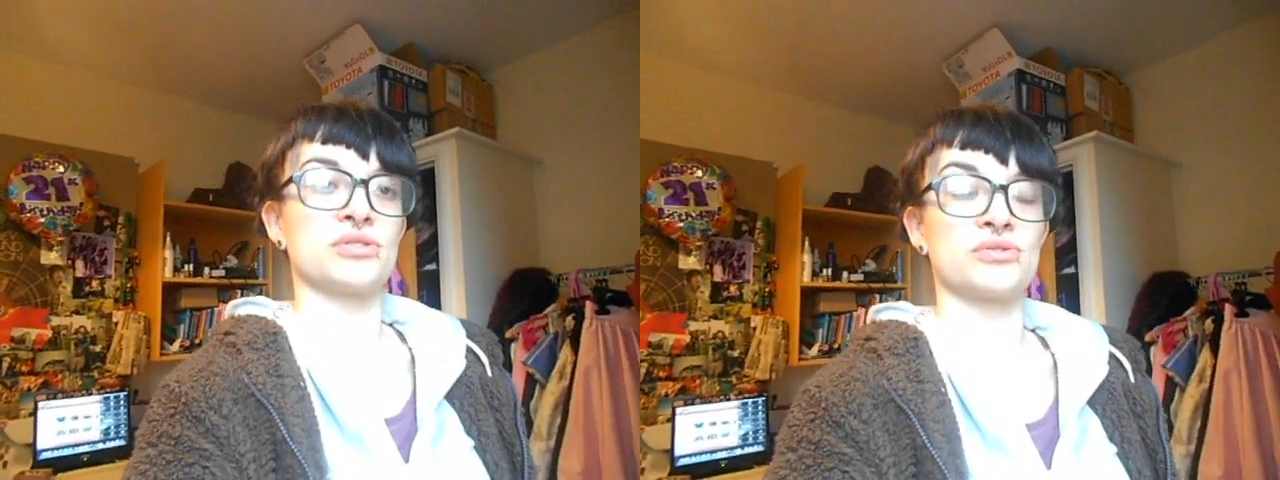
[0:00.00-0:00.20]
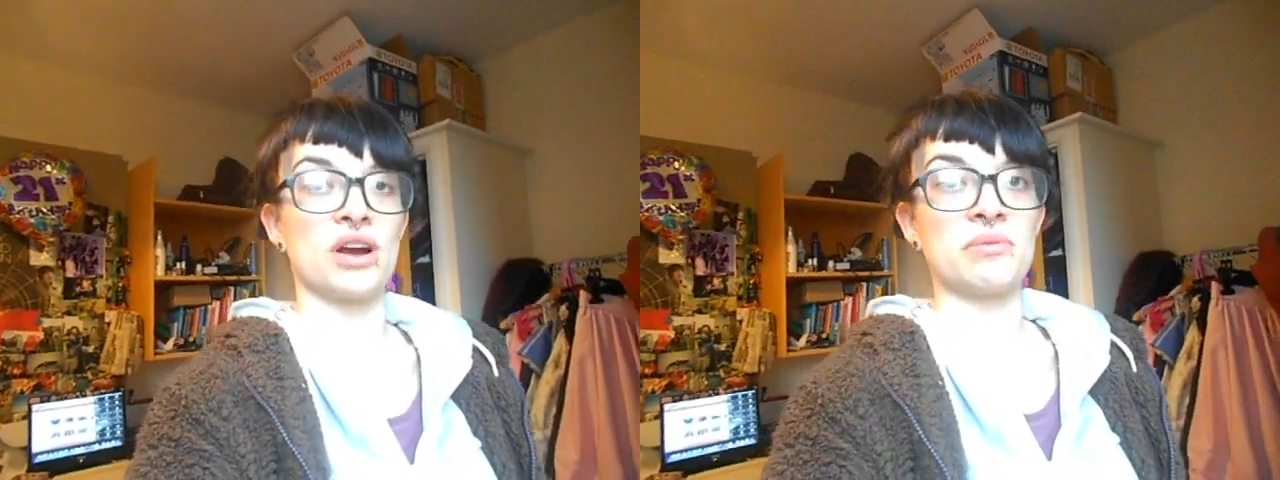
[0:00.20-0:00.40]
or
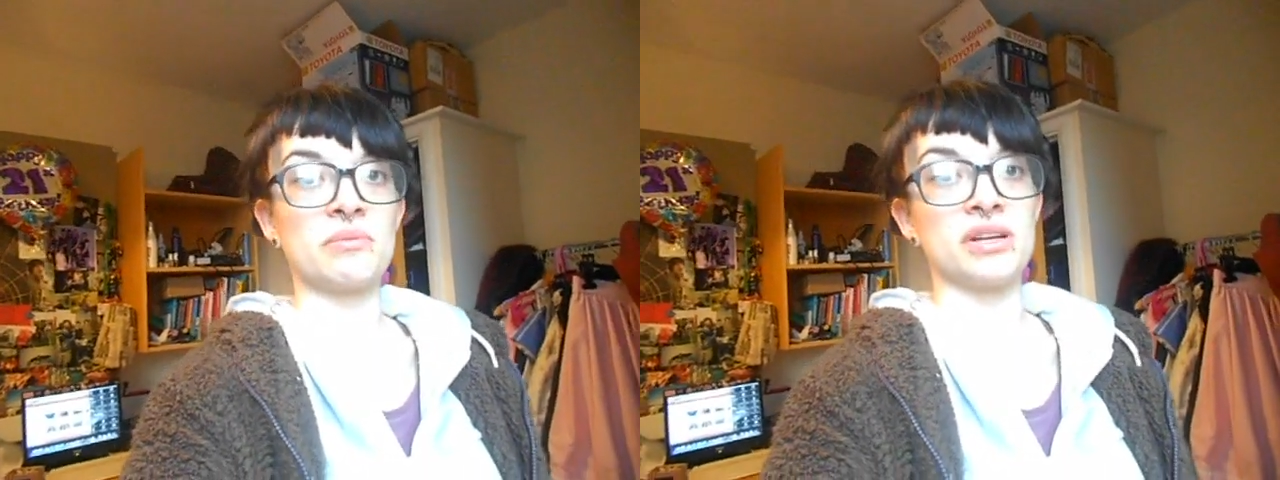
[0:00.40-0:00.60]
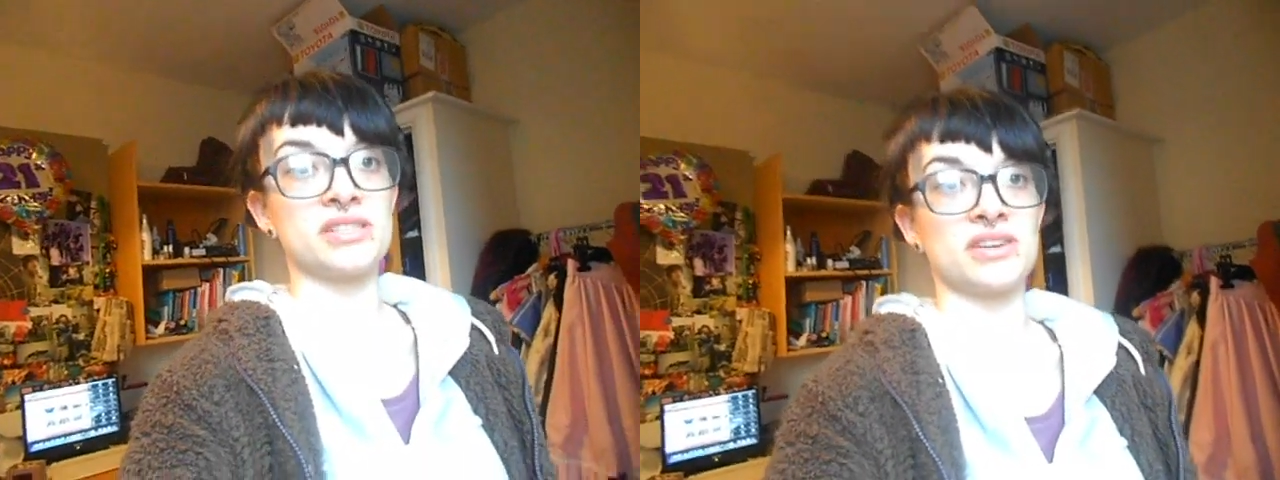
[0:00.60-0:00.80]

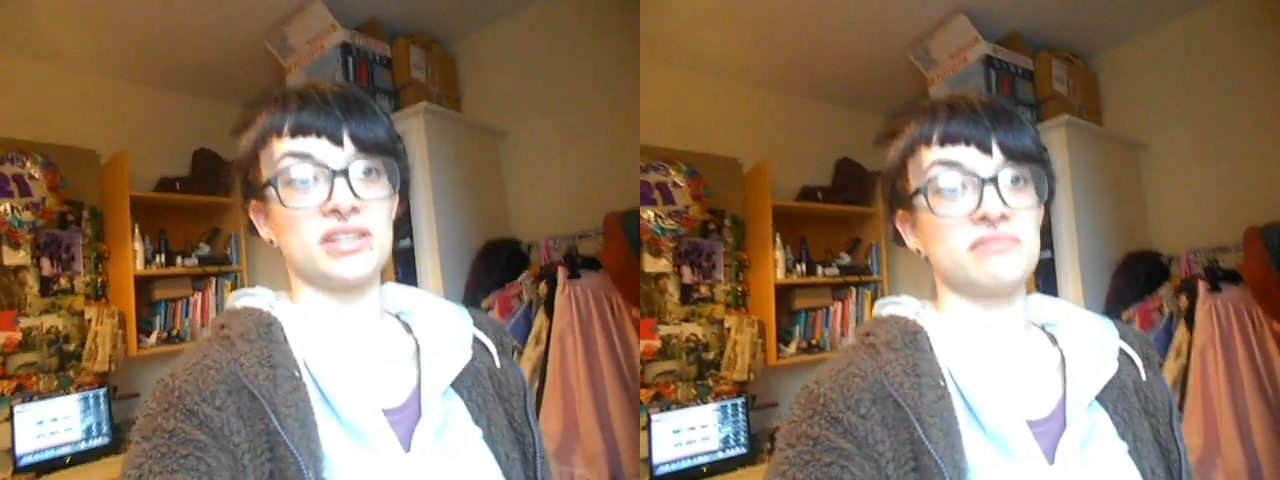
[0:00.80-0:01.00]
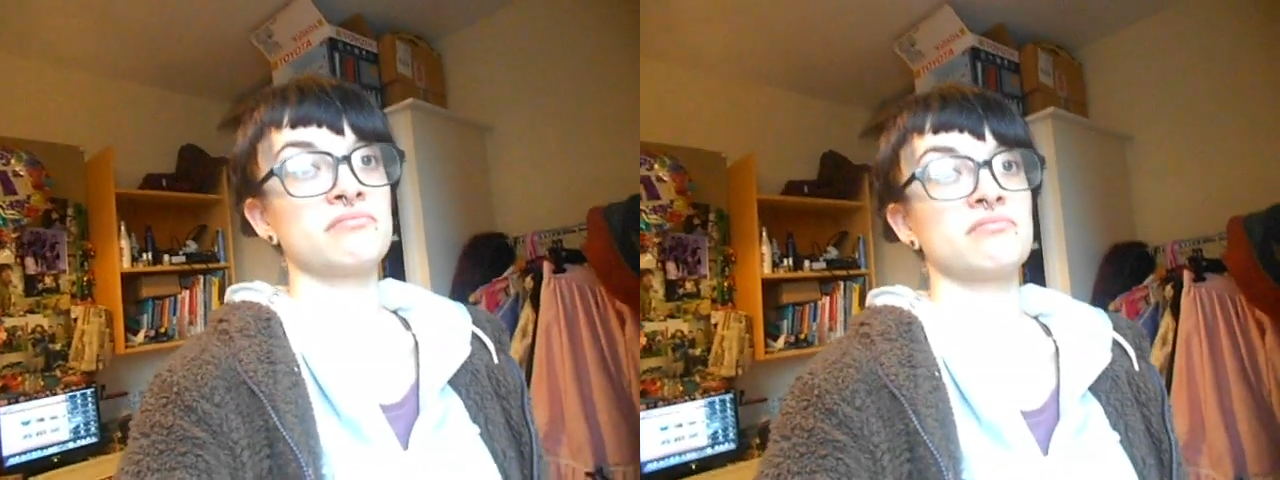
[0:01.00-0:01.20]
describing my
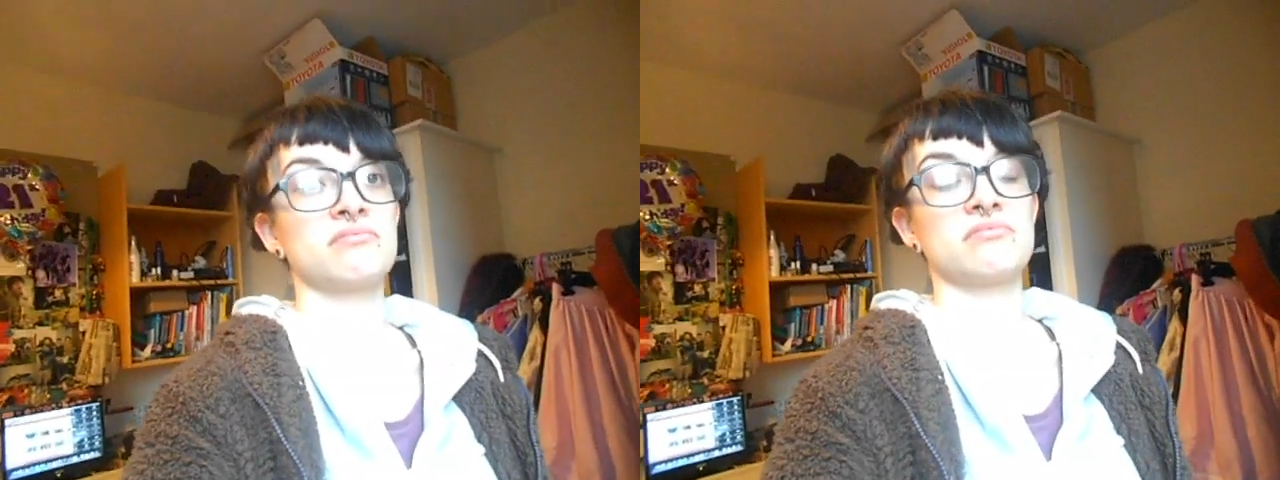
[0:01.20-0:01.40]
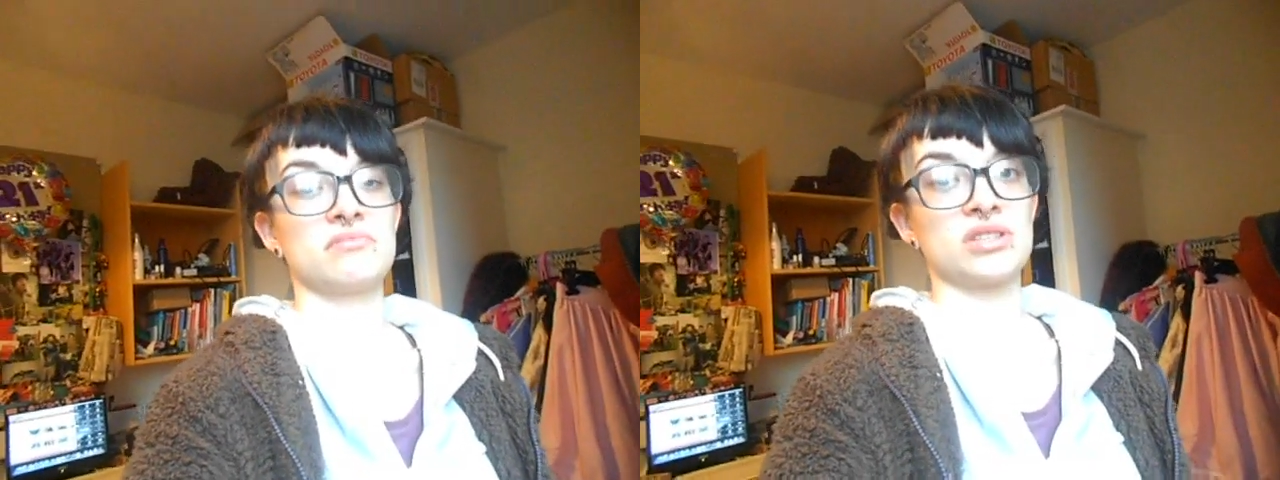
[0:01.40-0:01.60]
design
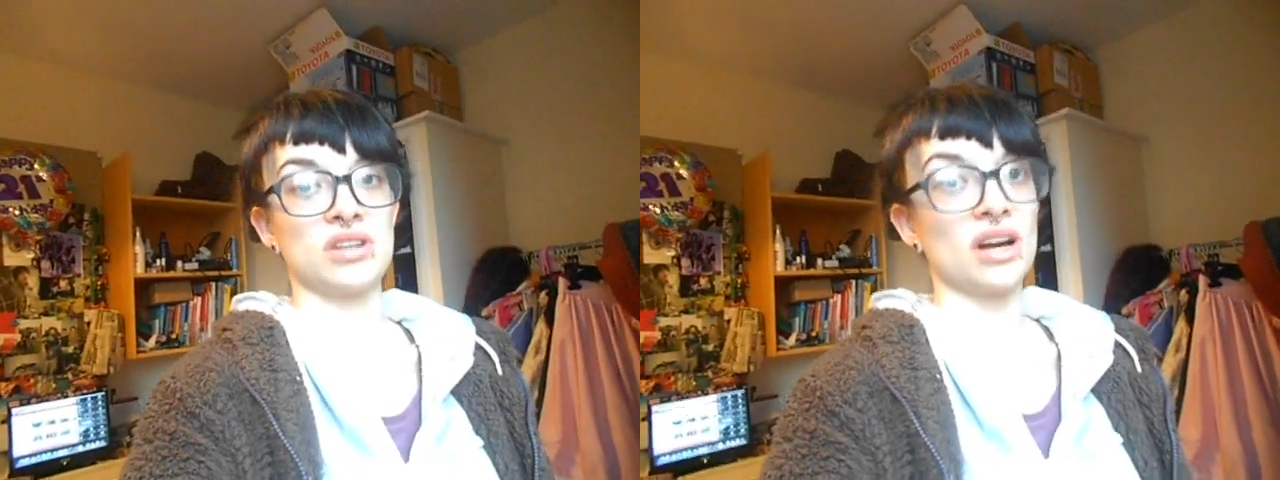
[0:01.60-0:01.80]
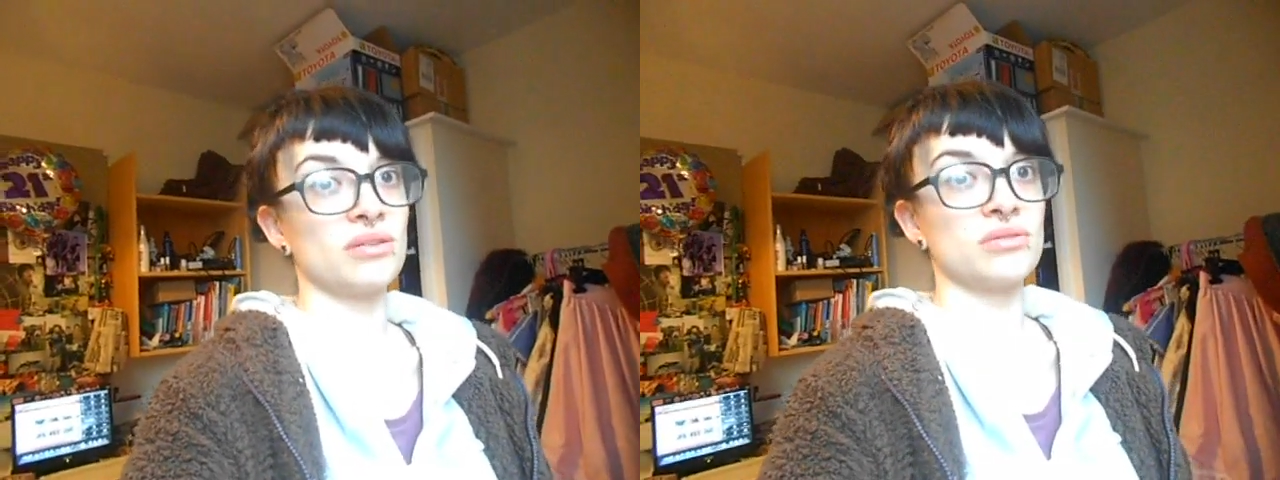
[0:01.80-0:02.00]

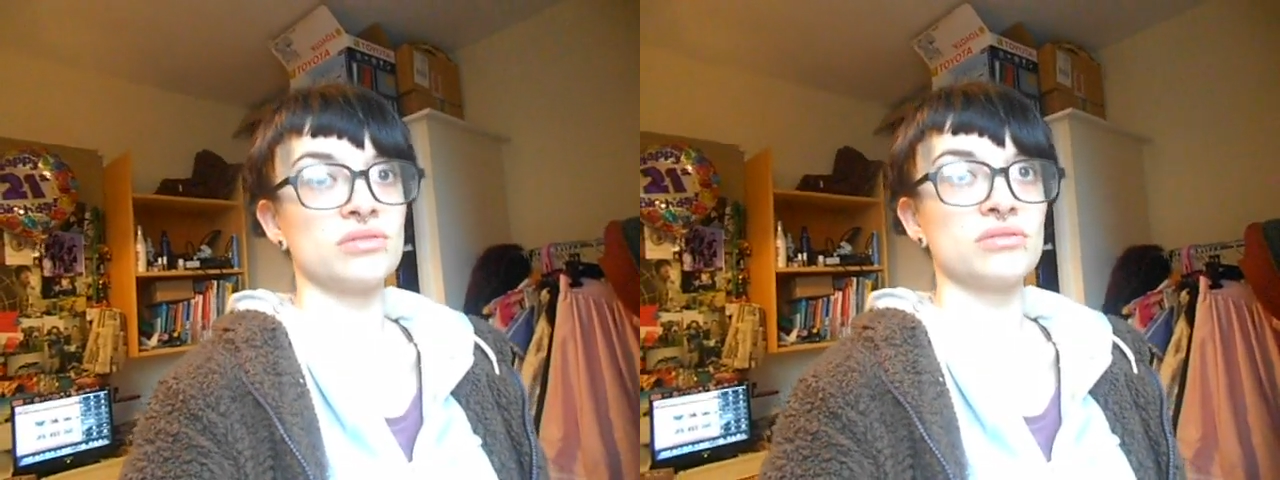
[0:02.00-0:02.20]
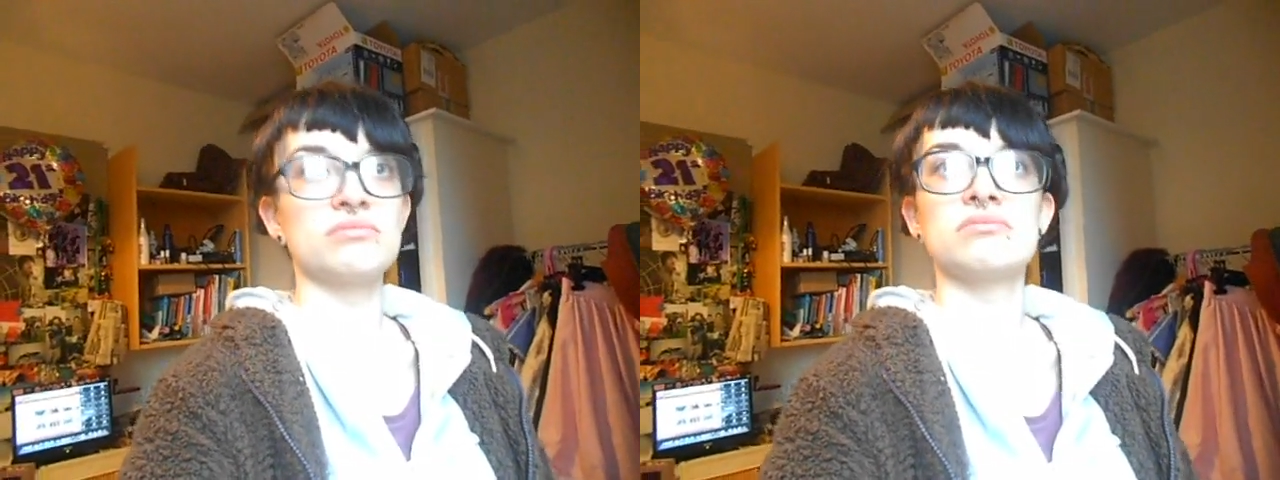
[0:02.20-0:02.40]
style?
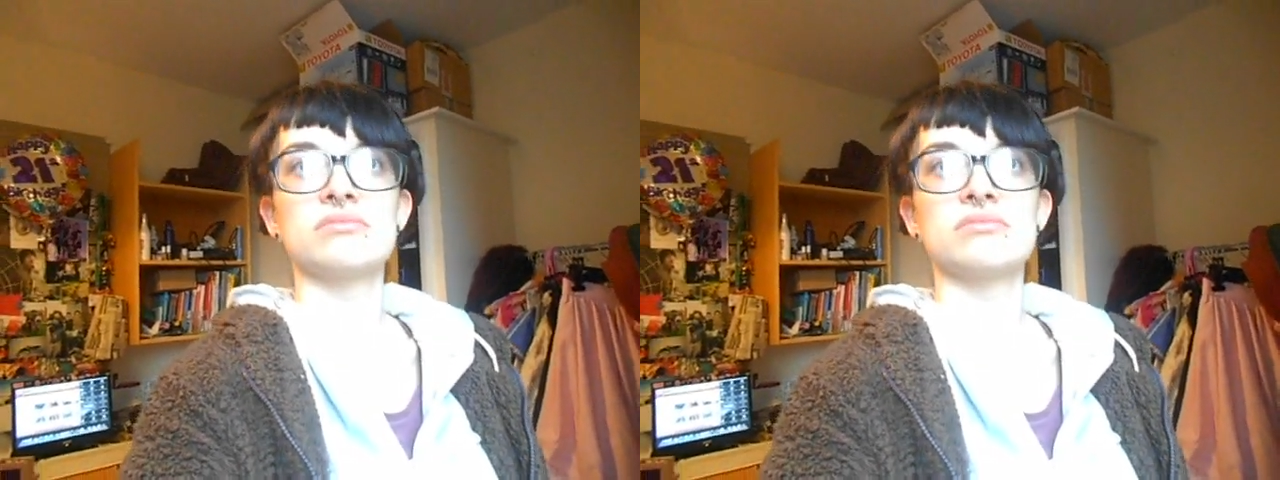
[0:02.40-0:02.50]
Or